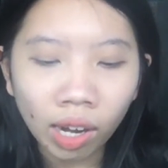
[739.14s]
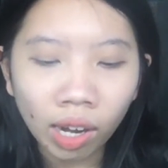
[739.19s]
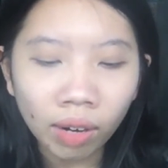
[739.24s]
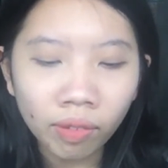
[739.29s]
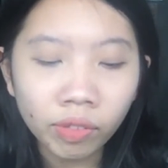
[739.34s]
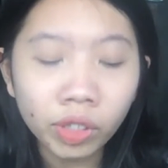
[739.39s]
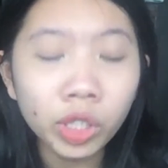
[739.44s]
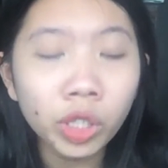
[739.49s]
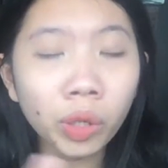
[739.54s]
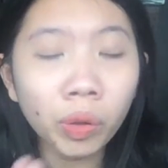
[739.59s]

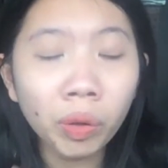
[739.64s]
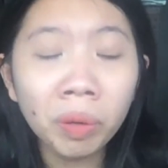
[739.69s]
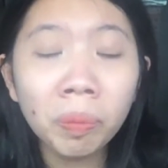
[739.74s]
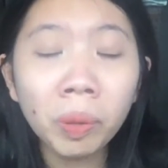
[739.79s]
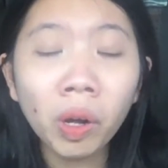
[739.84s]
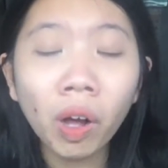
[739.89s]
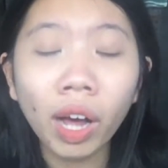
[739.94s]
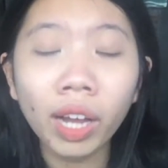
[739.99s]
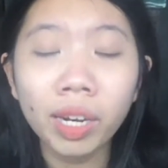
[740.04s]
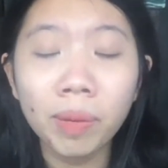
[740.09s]
renewable
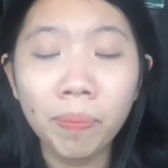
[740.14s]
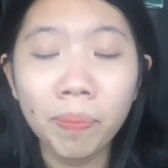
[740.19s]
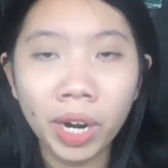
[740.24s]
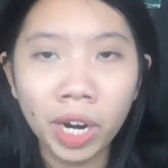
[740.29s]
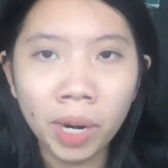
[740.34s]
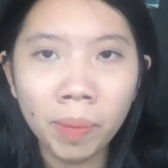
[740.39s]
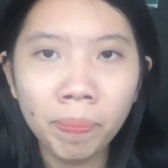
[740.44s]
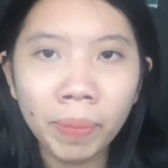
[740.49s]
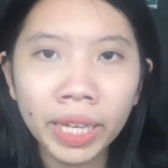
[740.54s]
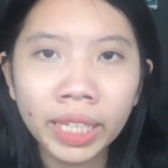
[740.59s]
on a
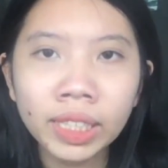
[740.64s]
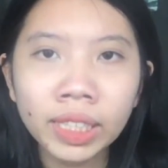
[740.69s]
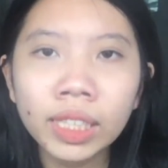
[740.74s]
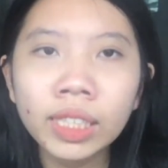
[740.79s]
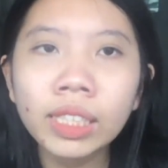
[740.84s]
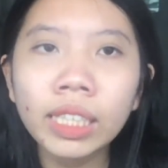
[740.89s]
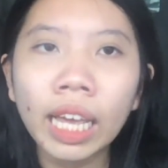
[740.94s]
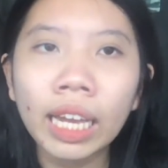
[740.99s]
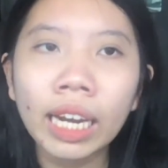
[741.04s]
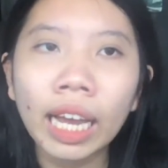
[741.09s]
merit
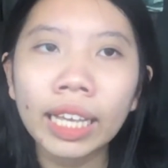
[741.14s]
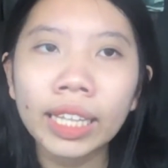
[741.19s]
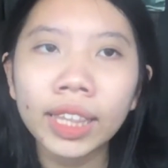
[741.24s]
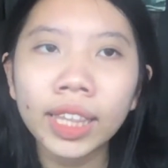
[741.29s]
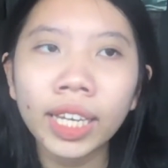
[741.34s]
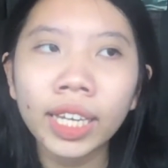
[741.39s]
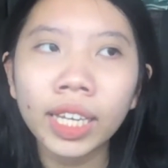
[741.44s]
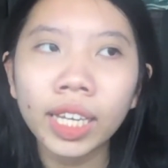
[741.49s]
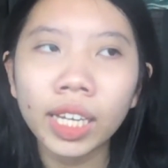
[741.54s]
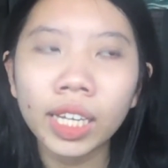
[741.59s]
basis. And I
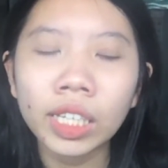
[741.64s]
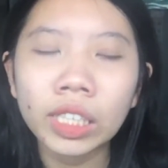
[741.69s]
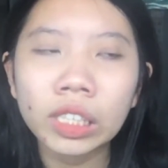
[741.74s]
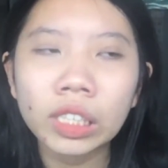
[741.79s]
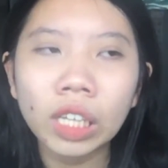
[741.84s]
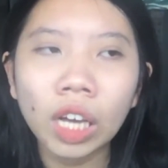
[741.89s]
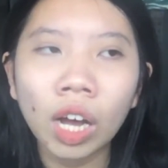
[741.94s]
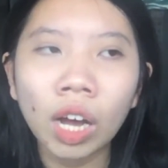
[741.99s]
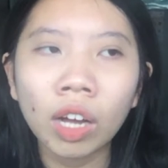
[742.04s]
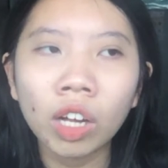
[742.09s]
think
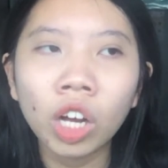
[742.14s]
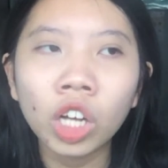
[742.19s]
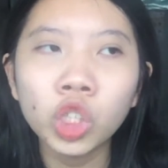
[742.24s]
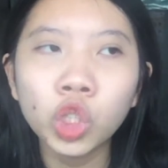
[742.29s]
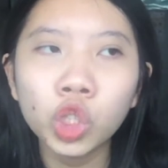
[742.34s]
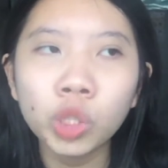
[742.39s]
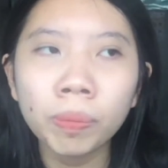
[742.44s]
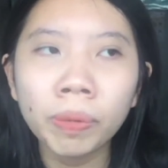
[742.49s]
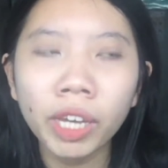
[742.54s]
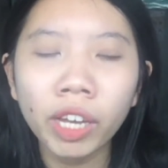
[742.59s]
it's a
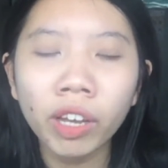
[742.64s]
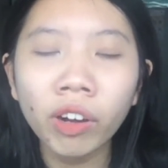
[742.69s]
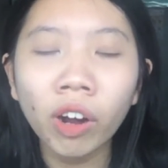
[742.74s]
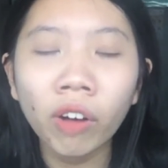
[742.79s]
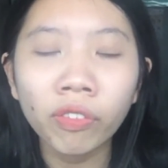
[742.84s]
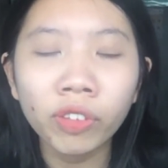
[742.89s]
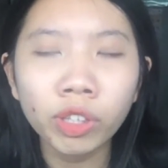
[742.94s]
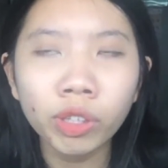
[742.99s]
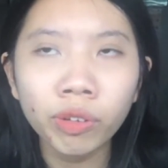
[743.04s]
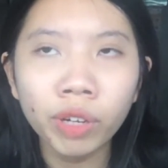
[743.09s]
GPA
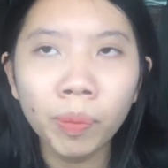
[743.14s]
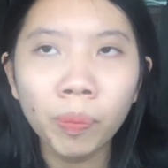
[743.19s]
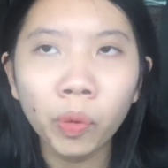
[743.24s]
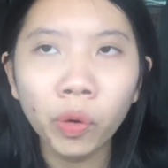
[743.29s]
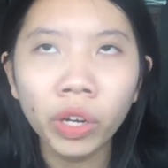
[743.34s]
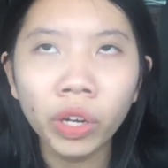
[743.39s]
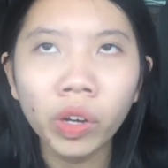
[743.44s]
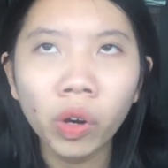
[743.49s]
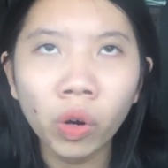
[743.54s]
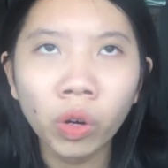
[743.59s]
of
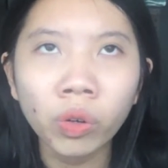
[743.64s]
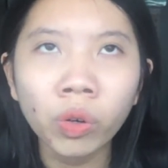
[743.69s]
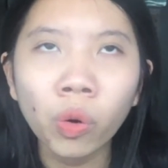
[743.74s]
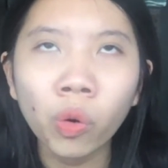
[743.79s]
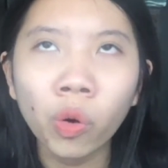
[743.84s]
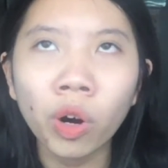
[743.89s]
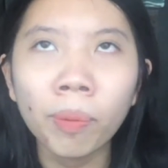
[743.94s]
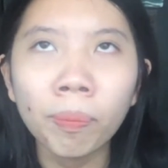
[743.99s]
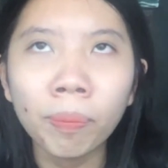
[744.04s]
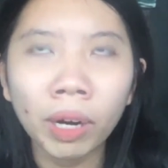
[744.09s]
3.0
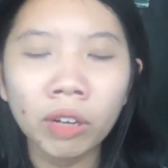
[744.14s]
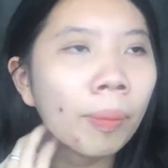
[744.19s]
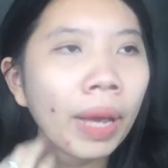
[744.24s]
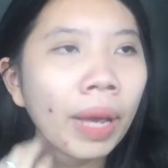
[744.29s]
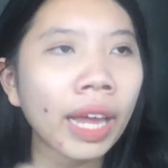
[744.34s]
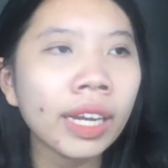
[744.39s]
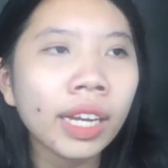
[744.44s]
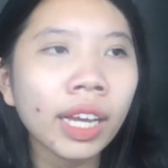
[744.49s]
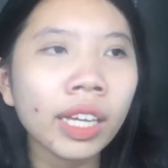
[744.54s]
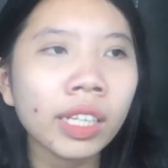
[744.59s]
or above.
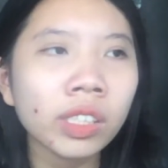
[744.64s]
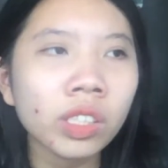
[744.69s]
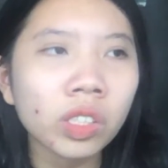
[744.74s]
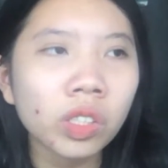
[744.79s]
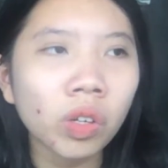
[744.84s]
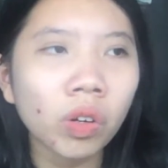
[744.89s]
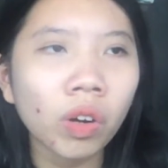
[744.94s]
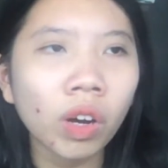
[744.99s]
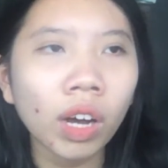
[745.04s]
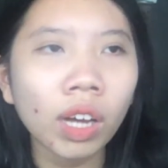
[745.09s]
And then
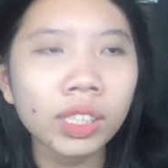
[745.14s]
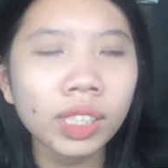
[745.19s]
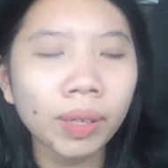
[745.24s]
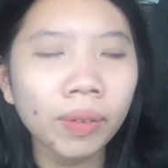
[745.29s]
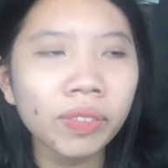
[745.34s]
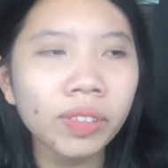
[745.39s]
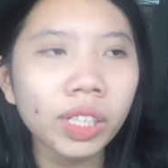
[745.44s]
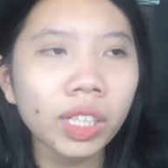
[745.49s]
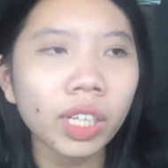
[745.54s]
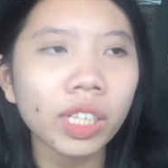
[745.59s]
so
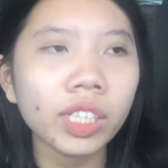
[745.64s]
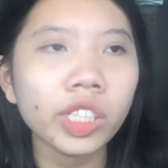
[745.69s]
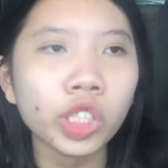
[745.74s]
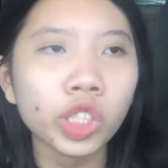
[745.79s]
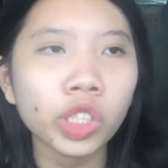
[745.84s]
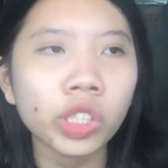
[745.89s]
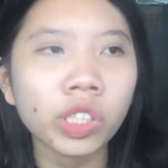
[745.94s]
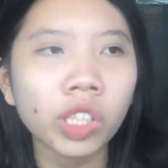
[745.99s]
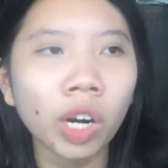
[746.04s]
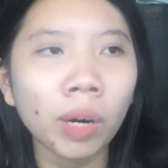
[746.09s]
some of the
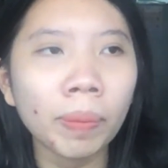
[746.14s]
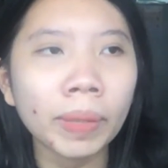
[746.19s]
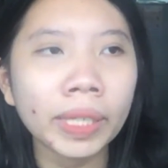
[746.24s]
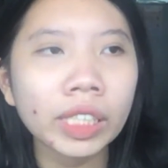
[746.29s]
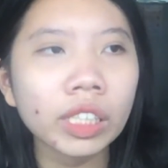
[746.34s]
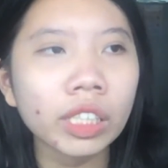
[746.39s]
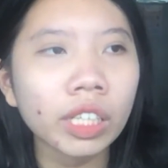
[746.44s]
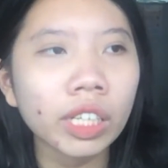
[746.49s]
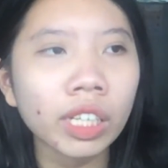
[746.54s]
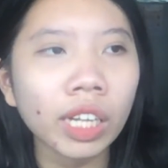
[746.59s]
conditions are
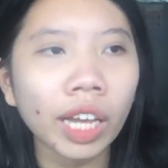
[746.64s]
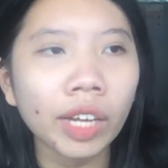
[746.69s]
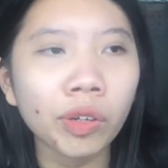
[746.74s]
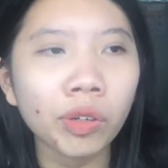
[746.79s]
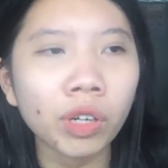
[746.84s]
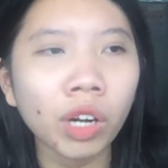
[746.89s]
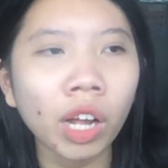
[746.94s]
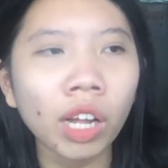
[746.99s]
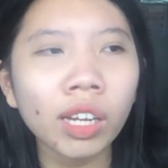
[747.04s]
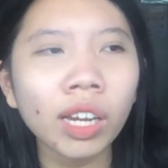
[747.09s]
basically like
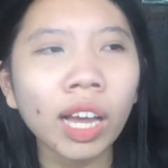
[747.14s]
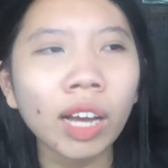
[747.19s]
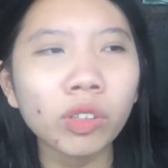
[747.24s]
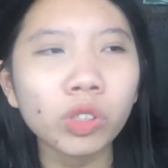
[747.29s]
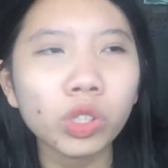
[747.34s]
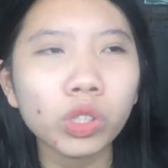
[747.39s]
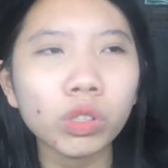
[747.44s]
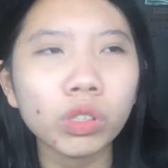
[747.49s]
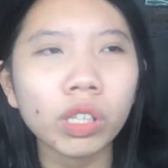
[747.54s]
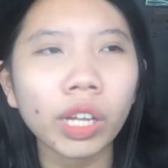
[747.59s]
you're not
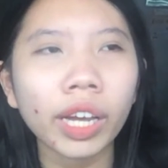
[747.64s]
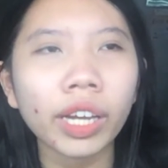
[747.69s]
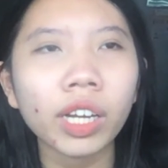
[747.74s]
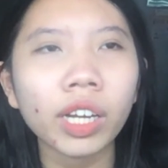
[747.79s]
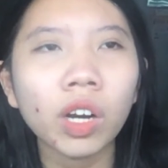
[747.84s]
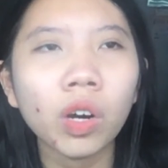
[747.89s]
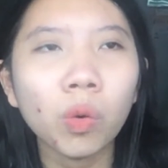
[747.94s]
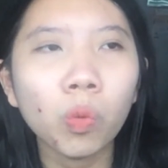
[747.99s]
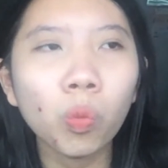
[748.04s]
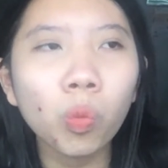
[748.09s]
allowed to like
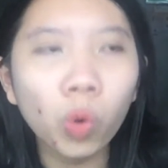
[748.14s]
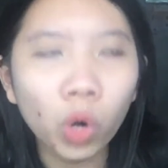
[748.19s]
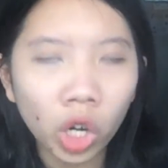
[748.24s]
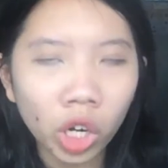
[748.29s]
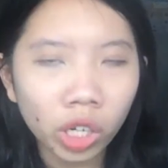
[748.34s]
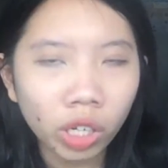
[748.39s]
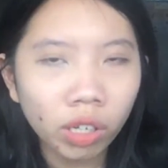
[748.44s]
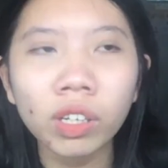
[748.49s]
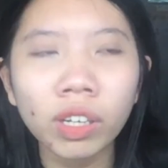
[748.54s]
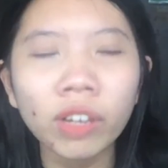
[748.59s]
work.